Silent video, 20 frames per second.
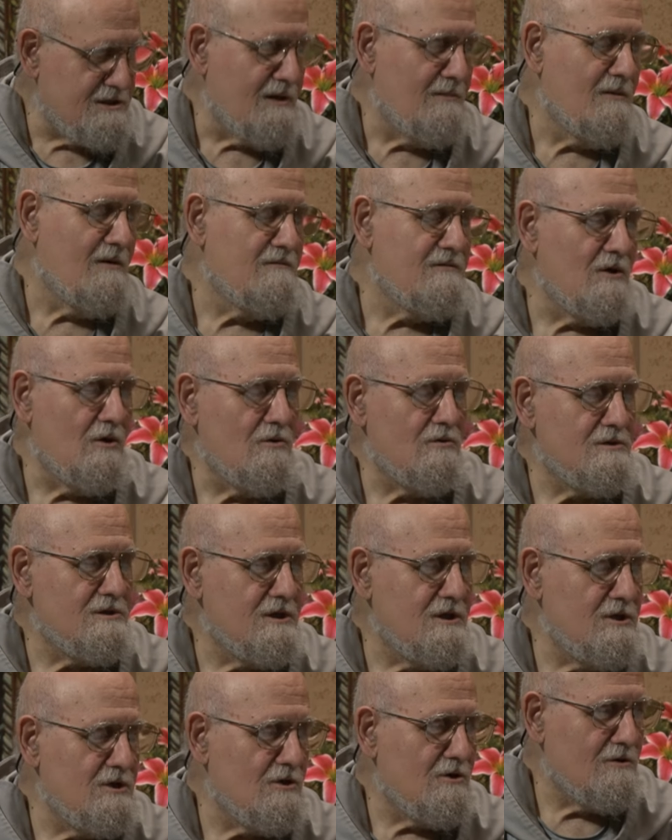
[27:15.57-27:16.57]
some of those
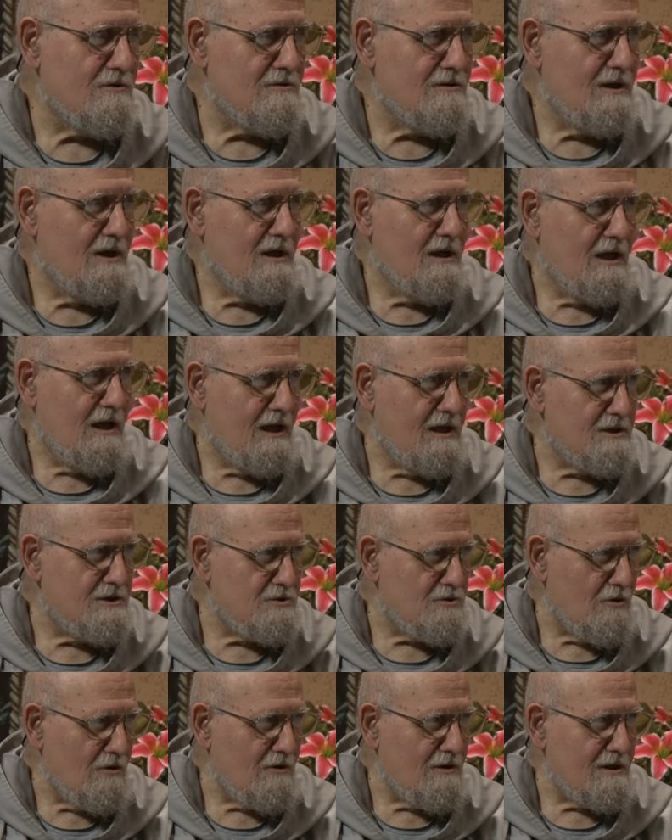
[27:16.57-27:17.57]
in your
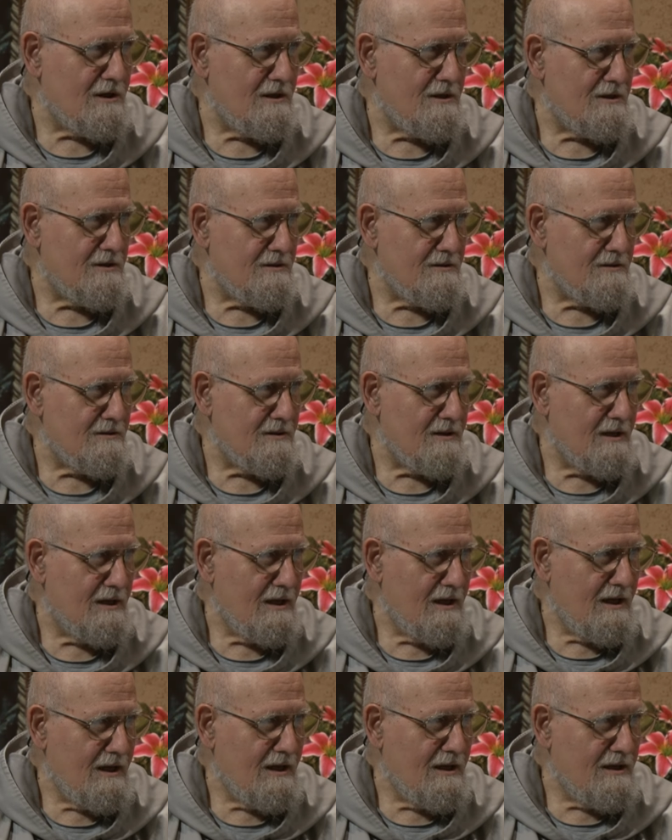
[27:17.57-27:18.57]
historical.
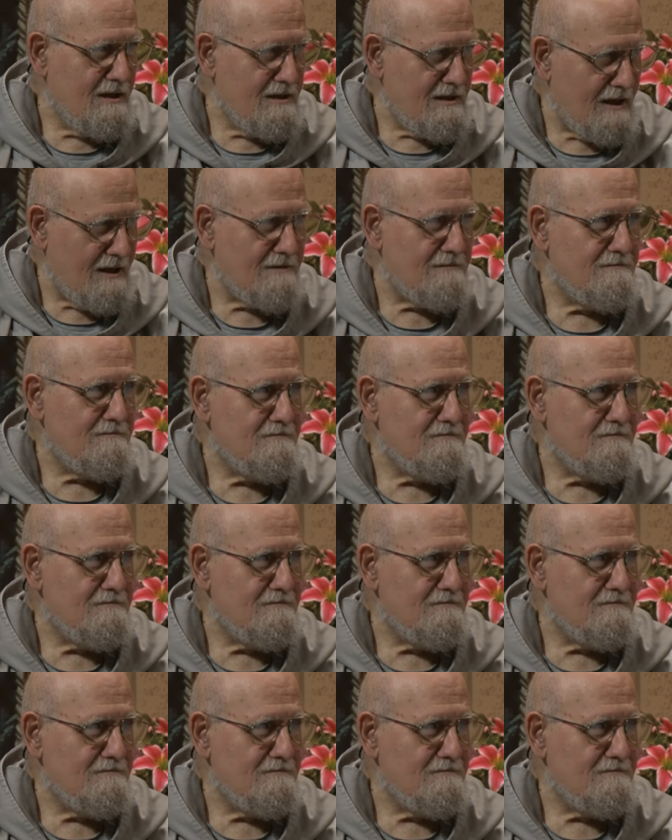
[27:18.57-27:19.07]
Yeah. Yeah.